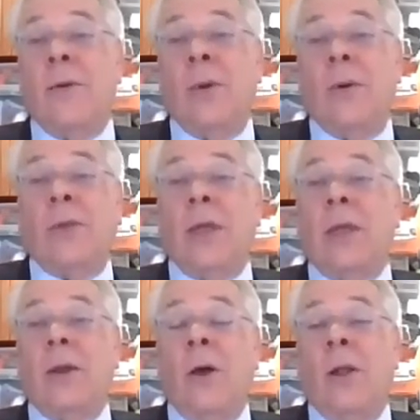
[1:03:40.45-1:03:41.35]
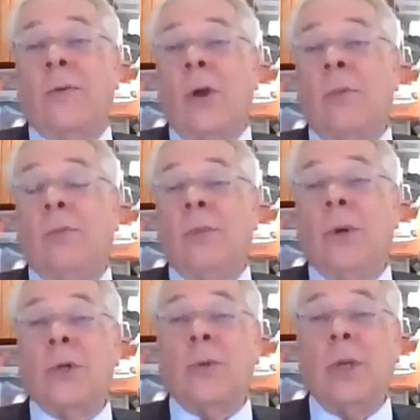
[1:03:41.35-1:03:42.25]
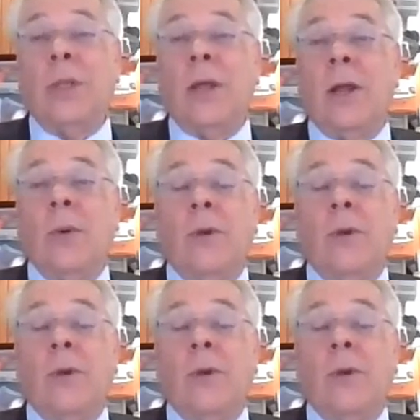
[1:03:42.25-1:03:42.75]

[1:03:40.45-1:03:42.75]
We were thinking all of our books were in there.